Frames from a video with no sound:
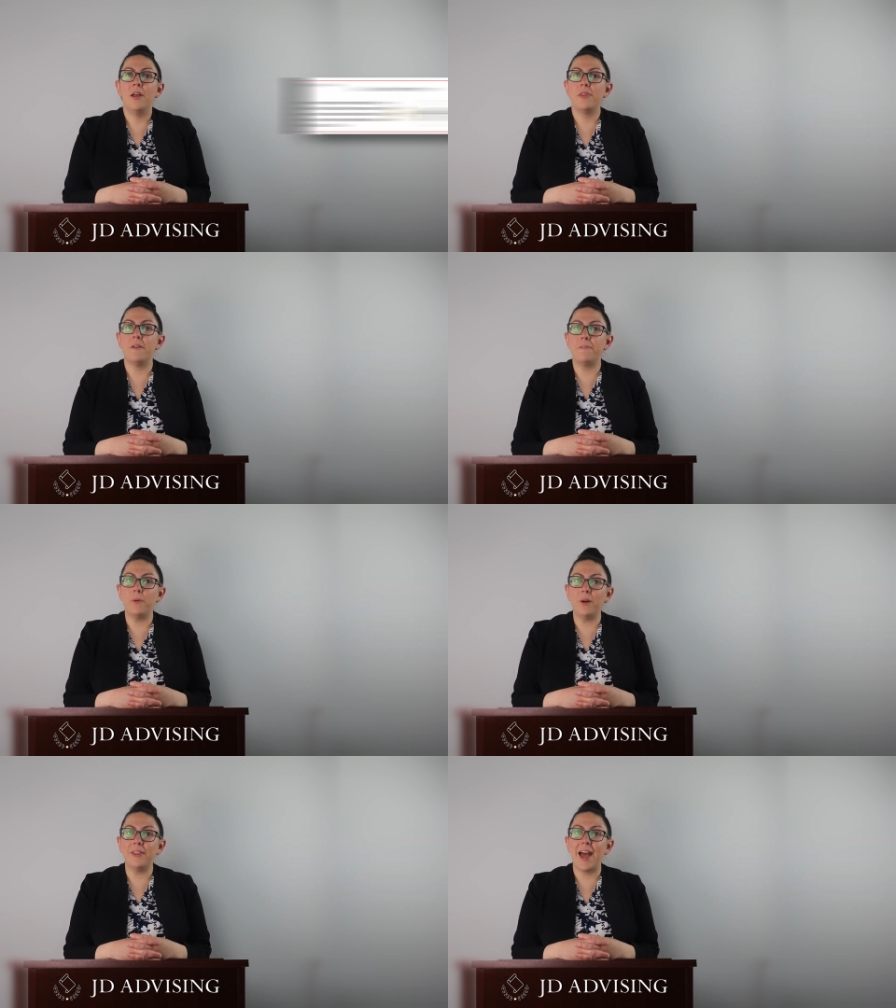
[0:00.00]
The
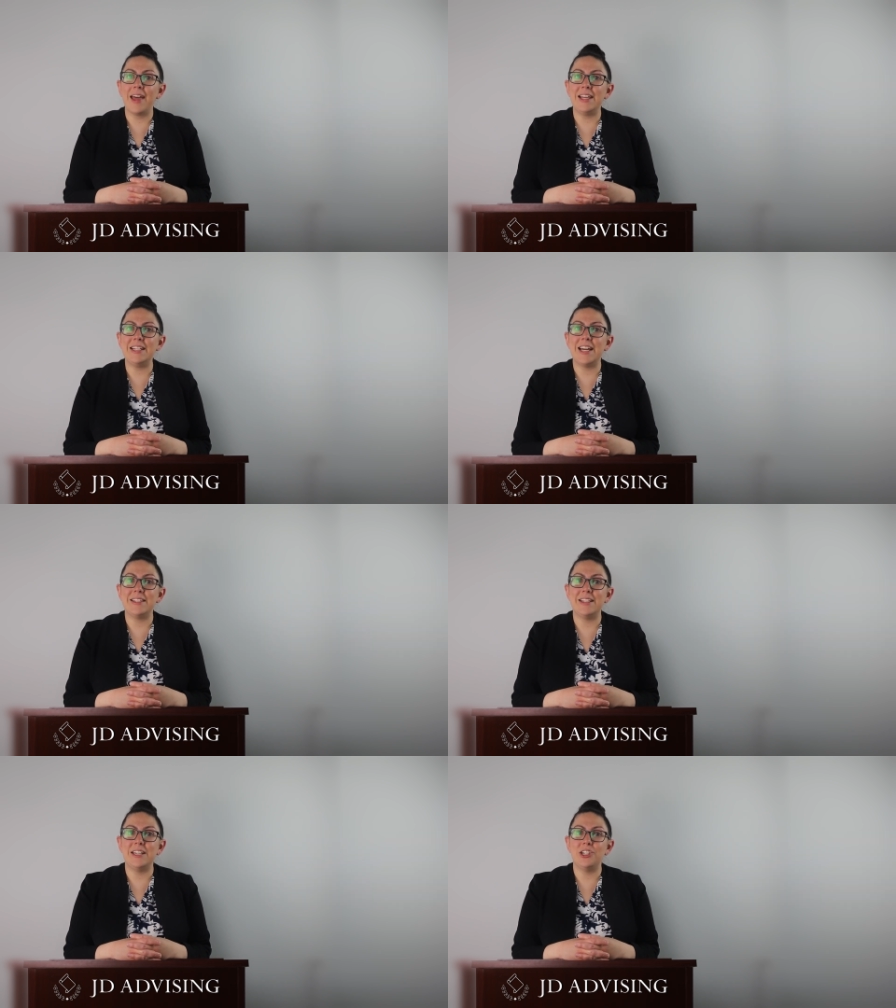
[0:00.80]
fourth highly
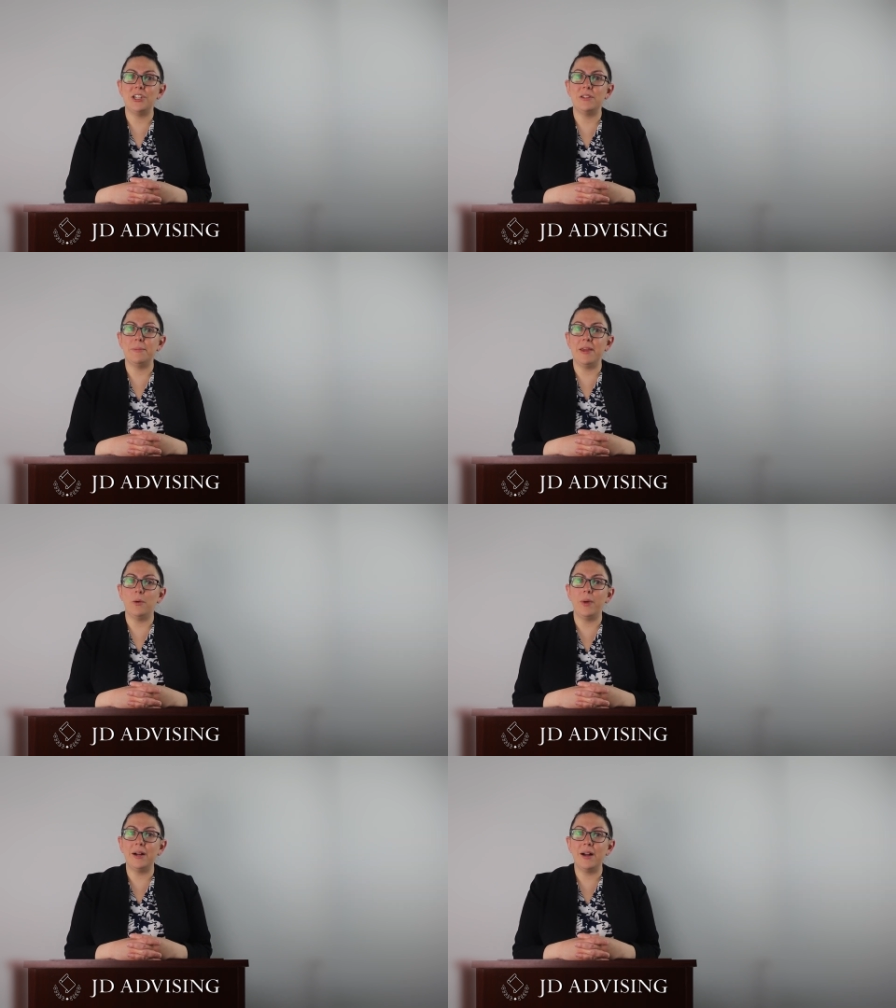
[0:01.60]
tested issue to be
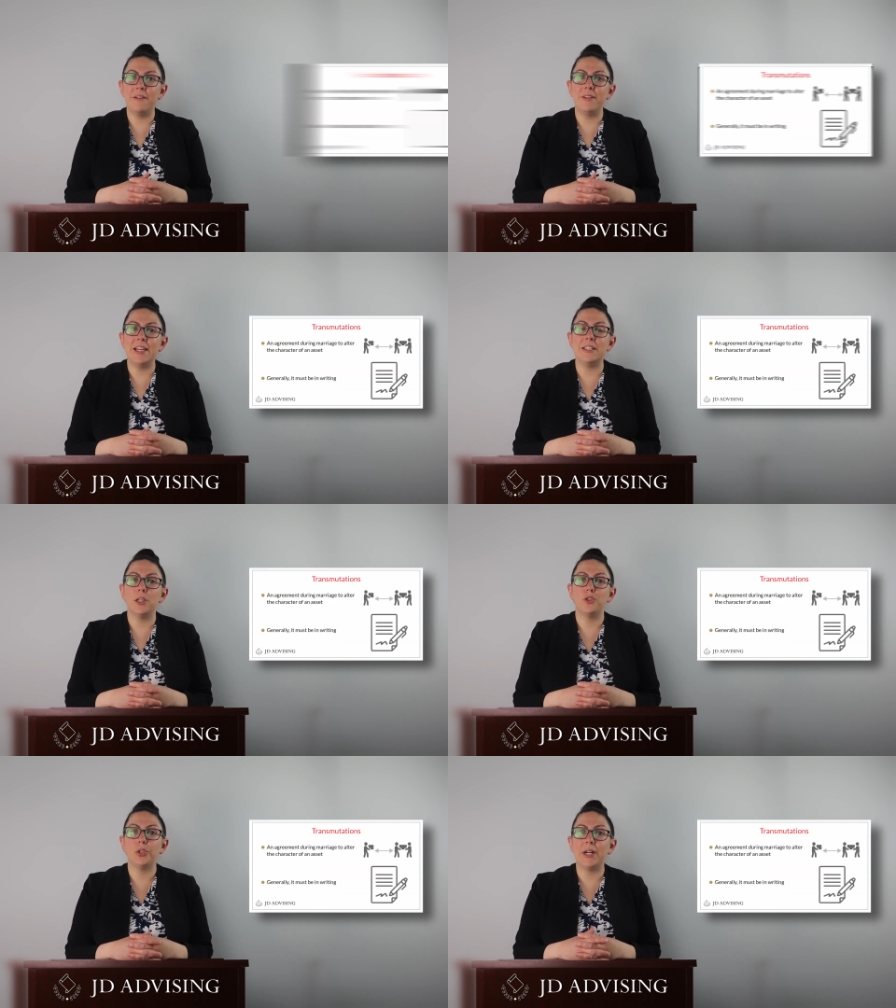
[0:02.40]
aware of
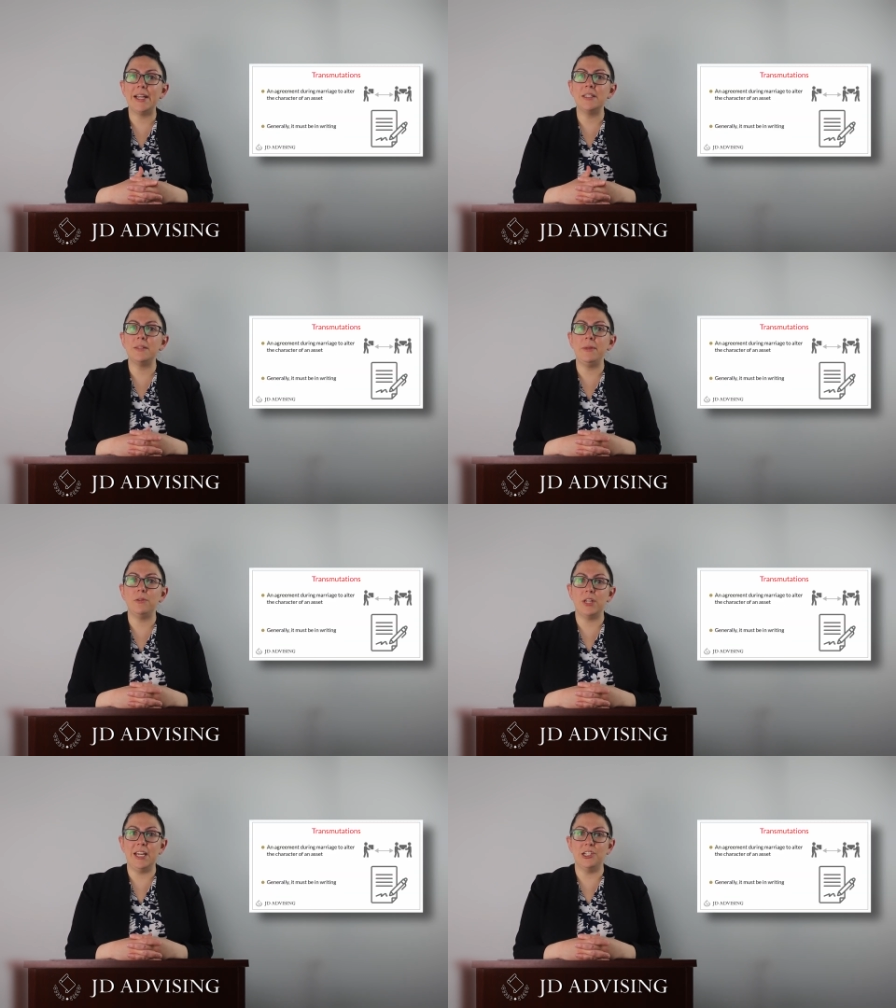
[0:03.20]
is
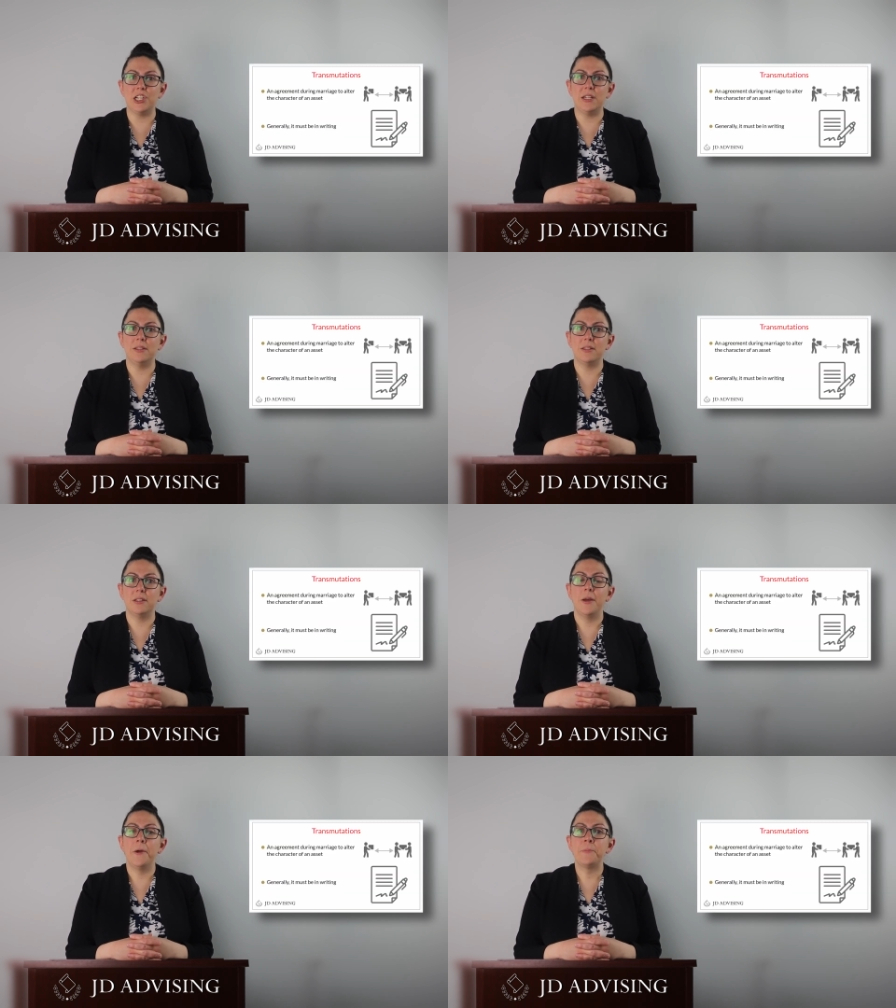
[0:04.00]
transmutations.